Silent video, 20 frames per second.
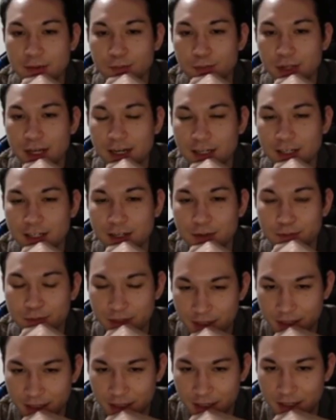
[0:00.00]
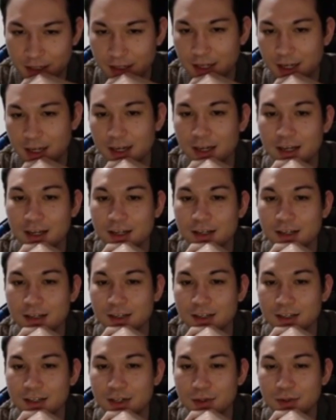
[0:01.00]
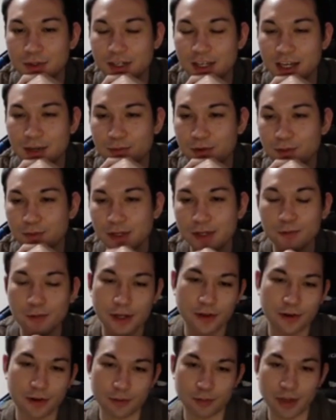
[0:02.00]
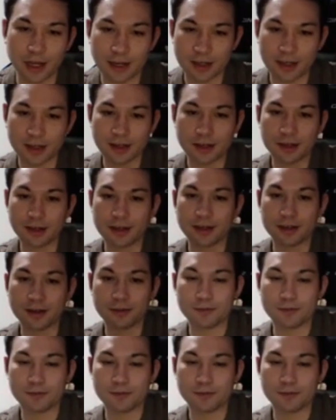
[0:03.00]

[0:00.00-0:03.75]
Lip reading: and black jumps in, and so the game would be whether black can